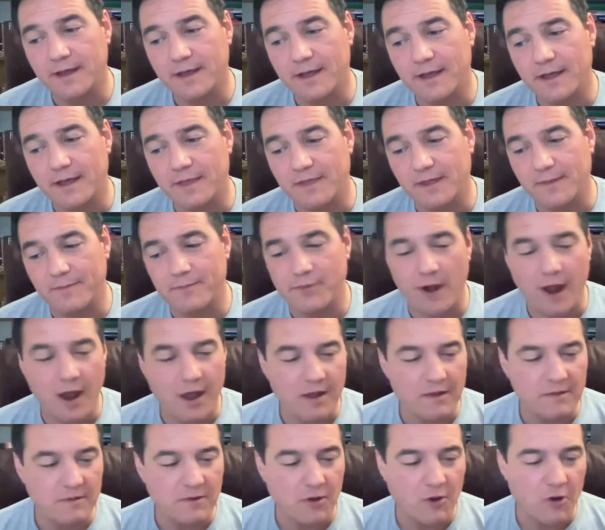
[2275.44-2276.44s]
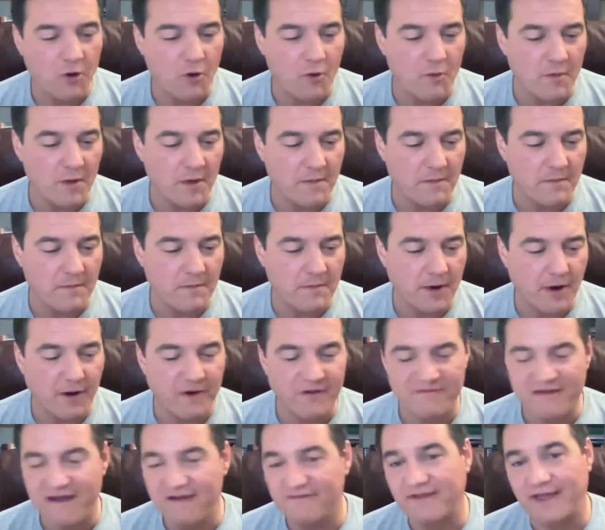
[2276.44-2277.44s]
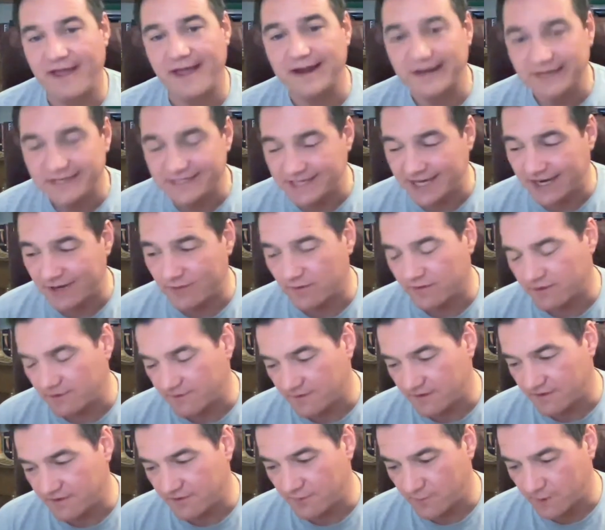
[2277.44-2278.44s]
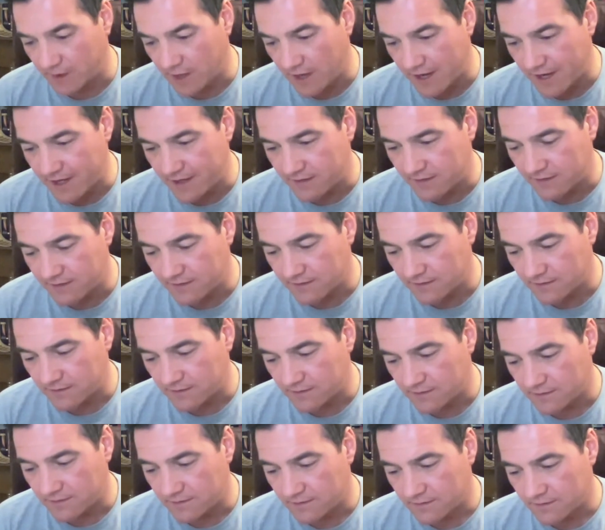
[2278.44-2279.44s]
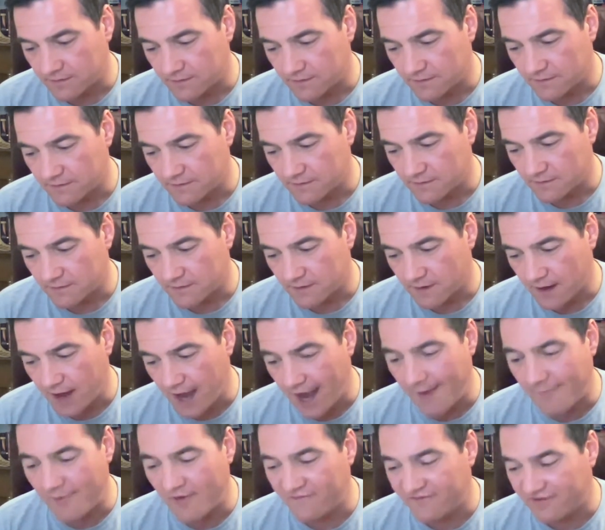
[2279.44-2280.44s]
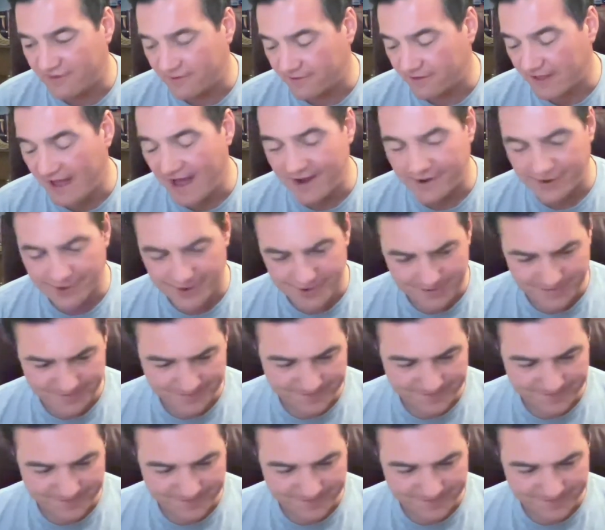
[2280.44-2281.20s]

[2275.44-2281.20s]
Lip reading: And they brought home a part of Afghanistan with them in their blood. I'm of the latter.